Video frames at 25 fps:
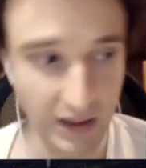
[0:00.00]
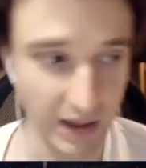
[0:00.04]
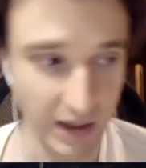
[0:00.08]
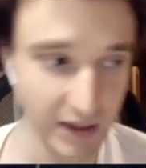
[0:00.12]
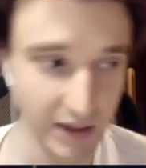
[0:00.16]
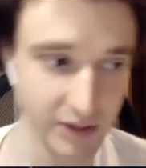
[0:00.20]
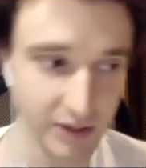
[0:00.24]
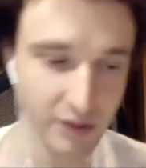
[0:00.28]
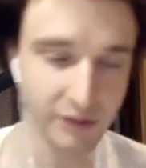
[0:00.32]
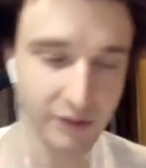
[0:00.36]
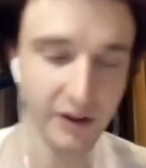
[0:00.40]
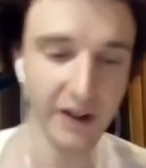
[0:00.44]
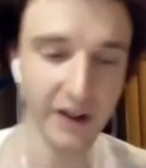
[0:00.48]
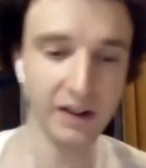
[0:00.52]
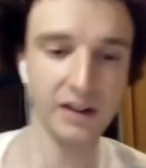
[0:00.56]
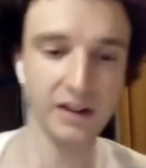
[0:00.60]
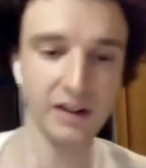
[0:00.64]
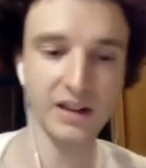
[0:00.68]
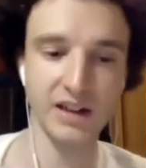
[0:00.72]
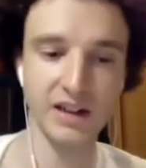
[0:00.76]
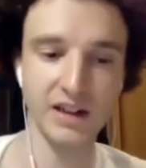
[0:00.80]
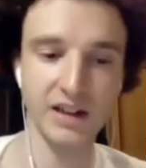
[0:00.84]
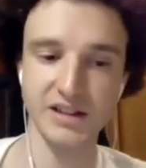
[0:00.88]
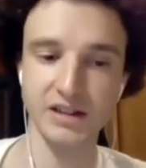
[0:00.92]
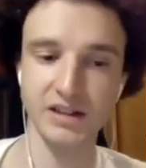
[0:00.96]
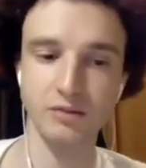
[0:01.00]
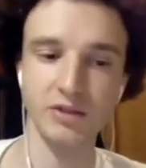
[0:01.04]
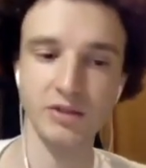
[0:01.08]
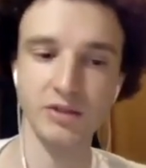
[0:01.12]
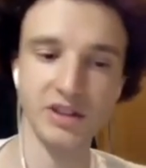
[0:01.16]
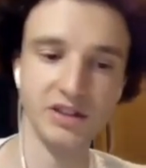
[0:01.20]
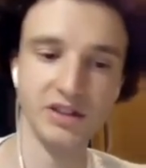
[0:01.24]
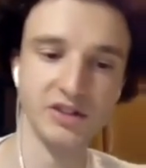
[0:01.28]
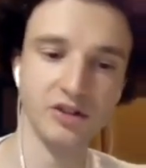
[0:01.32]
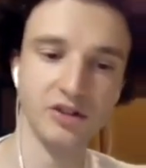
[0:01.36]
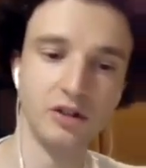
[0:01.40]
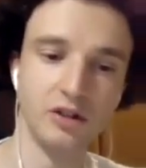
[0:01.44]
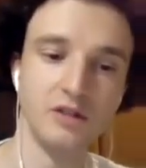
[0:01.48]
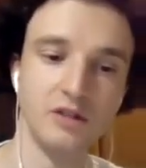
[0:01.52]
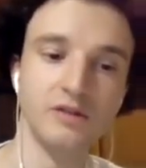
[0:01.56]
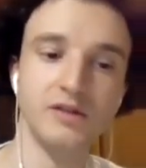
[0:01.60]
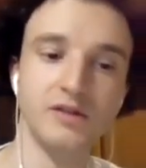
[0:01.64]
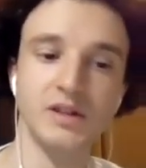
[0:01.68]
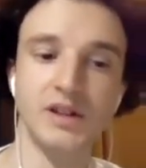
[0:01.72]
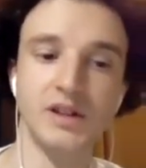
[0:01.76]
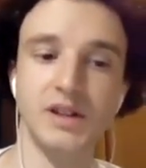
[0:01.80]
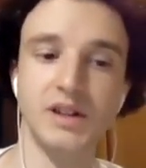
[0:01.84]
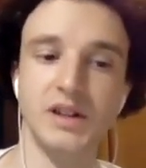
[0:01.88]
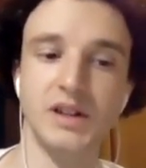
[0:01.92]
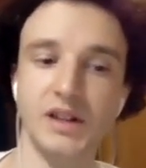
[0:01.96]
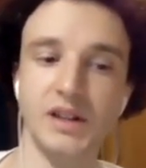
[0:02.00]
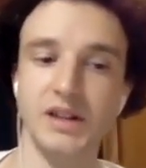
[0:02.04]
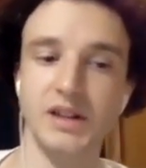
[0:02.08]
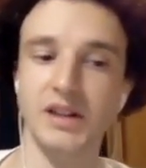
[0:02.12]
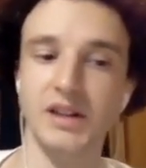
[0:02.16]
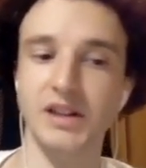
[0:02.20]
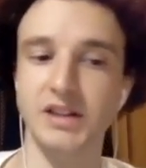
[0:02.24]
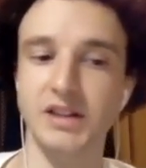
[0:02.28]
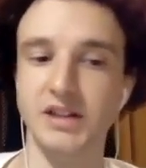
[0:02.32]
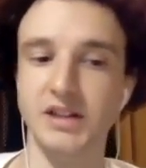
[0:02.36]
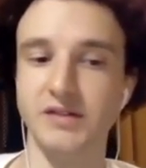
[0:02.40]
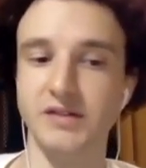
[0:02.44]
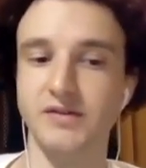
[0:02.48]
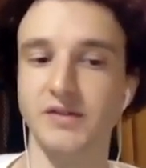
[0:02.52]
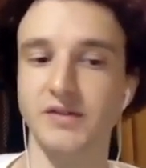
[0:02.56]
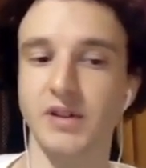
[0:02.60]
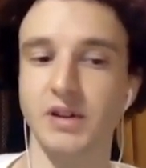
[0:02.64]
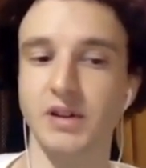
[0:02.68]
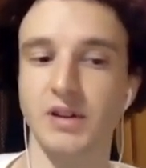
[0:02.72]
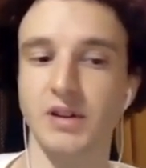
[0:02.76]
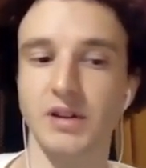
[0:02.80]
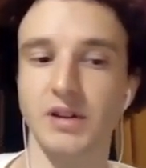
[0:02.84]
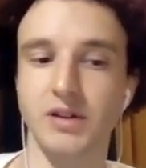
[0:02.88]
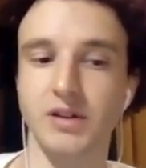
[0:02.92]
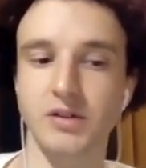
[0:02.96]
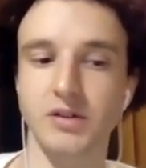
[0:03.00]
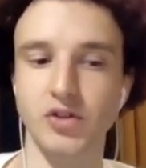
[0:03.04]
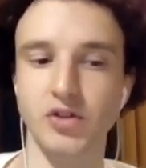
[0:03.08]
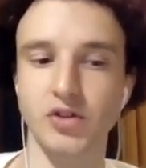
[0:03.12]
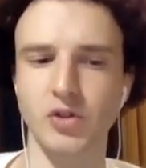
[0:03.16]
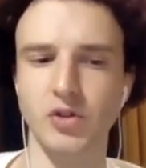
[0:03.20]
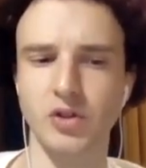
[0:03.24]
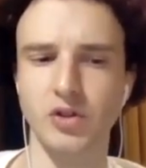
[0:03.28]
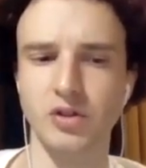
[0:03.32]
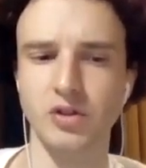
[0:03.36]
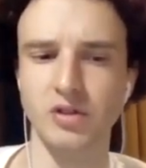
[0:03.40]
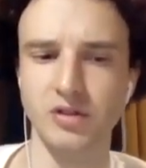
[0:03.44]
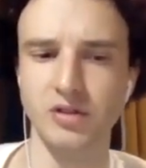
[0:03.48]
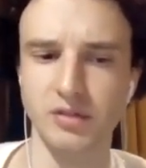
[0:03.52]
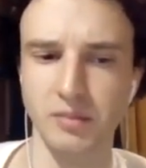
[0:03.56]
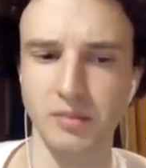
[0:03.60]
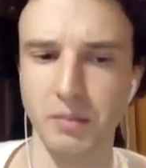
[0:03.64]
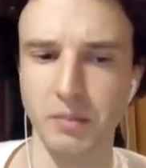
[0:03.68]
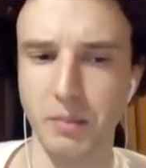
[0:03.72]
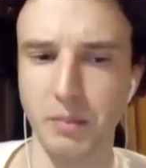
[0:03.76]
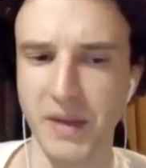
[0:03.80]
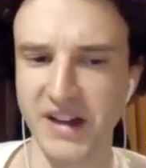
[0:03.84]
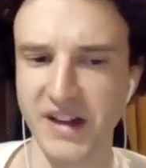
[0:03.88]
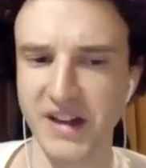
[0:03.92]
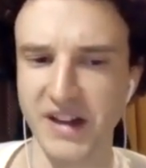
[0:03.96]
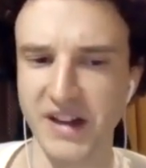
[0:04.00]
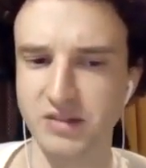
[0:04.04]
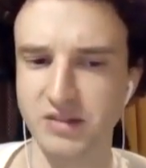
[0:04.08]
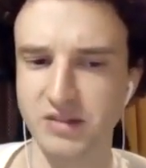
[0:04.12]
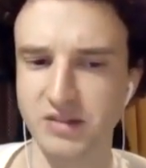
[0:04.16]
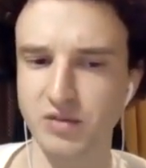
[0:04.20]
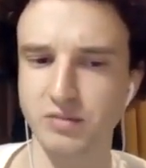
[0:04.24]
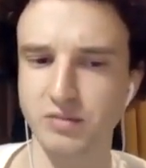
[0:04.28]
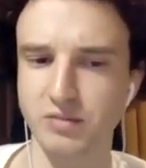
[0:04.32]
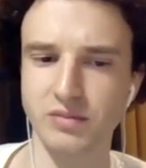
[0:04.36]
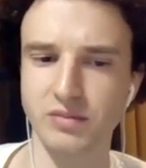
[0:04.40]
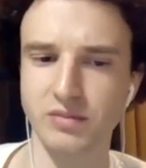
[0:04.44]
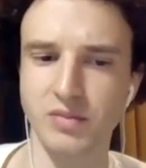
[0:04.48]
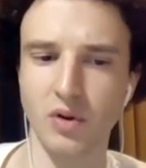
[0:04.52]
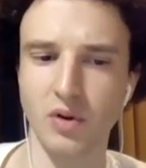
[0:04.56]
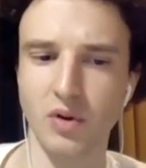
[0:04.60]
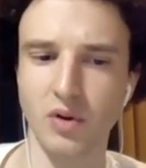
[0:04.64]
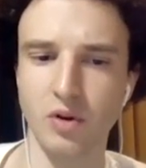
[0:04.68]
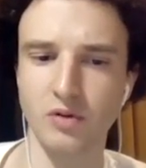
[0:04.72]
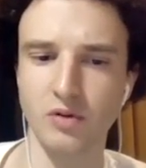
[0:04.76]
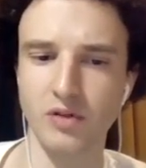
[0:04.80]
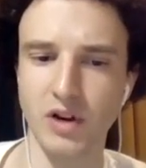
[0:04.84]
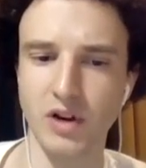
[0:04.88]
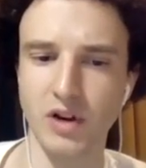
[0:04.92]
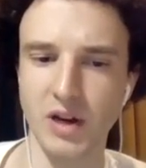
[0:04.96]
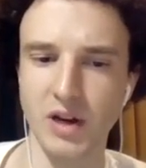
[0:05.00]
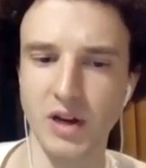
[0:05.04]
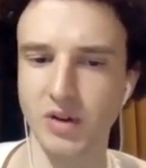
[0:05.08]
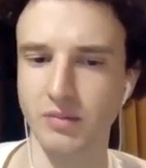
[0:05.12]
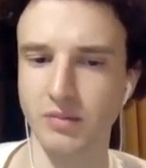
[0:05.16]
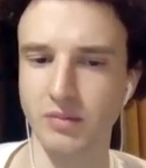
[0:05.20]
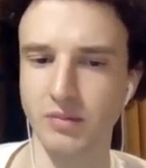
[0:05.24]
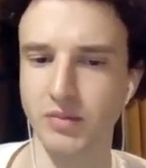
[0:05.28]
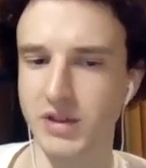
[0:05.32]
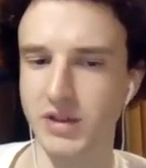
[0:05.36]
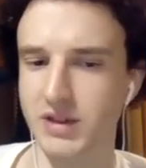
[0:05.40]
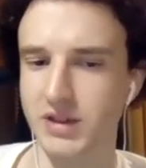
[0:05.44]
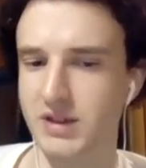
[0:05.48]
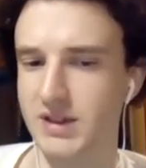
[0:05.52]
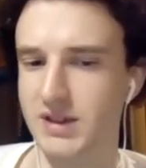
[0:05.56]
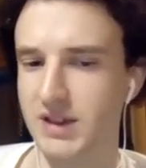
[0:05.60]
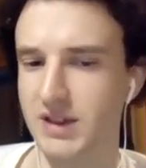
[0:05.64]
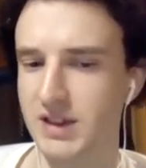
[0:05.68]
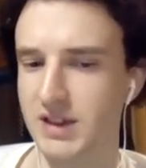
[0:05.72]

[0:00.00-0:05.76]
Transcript: And the final case that we can solve is if the so-called maximum overlap number